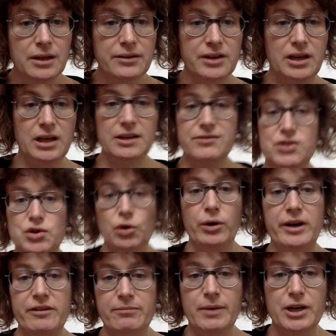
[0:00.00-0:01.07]
the kind of
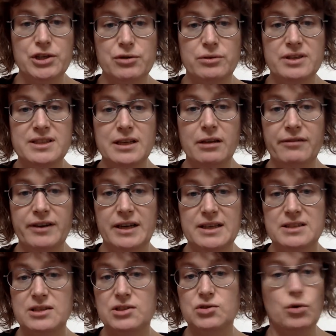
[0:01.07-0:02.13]
story of Marsha and Sylvia
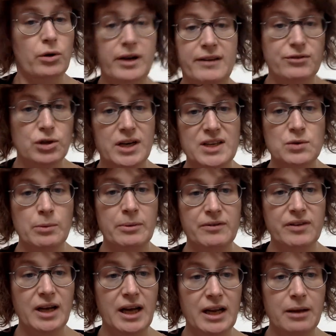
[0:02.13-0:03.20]
is the story of trans women
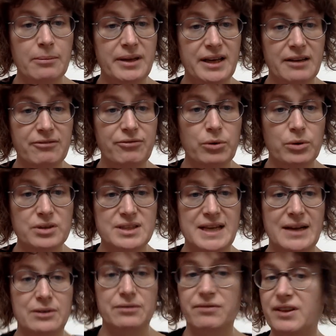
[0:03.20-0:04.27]
of colour being forced
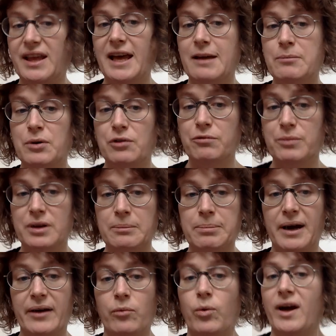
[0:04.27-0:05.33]
out of the gay movement
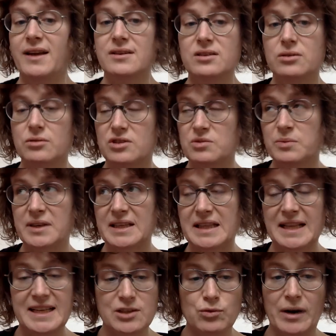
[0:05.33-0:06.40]
by white dudes with
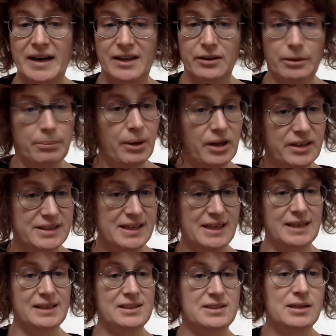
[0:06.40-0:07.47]
less radical
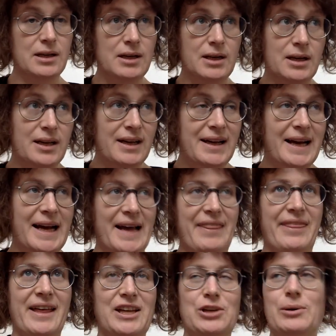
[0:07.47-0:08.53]
politics. And
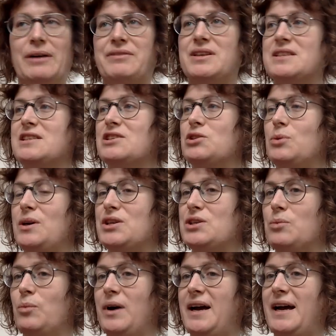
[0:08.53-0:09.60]
then you have this
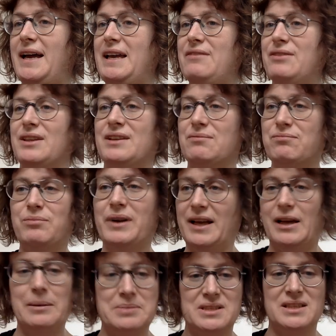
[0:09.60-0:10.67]
situation where even when it
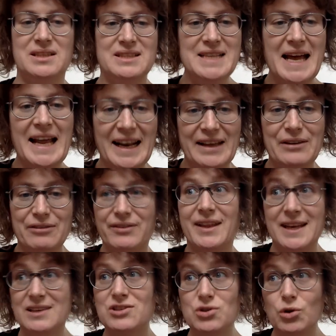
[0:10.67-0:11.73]
comes to the telling of
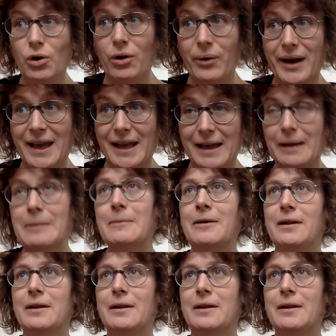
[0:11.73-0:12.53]
their story,